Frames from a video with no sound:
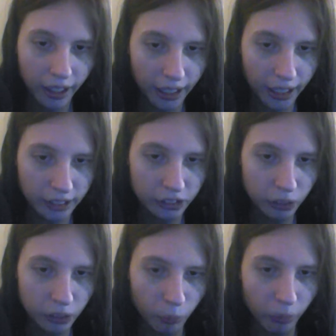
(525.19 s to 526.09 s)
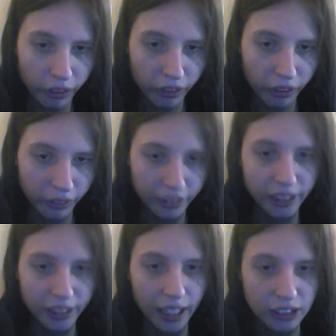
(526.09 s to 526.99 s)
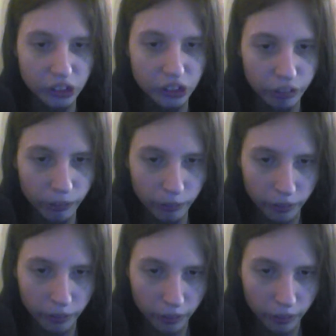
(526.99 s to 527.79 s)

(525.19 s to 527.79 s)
and with the astral